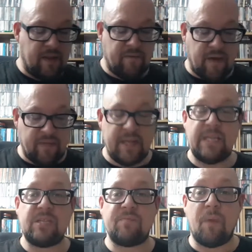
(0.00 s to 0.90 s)
event that
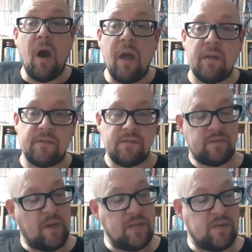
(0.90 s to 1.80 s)
inspired
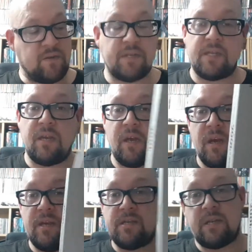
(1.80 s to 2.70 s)
Space Oddity,
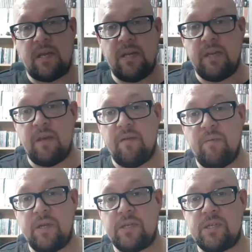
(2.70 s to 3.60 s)
Stanley
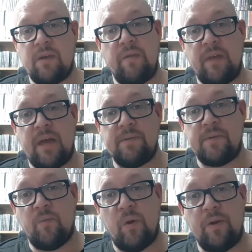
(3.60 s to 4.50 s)
Kubrick's
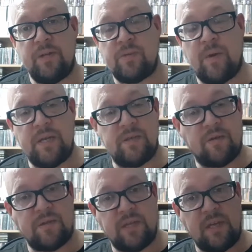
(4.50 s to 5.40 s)
2001 A Space
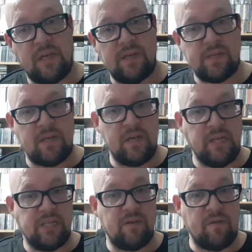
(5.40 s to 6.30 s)
Odyssey. Here's an
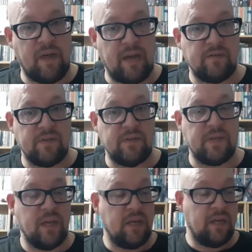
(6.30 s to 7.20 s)
early 2000s
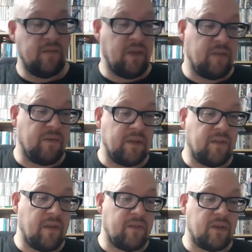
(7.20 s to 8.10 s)

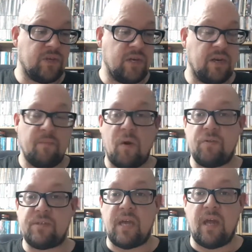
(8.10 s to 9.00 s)
DVD edition in a
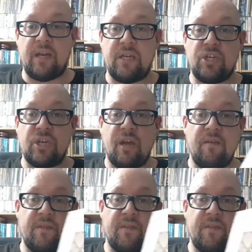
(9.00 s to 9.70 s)
box set. I didn't show you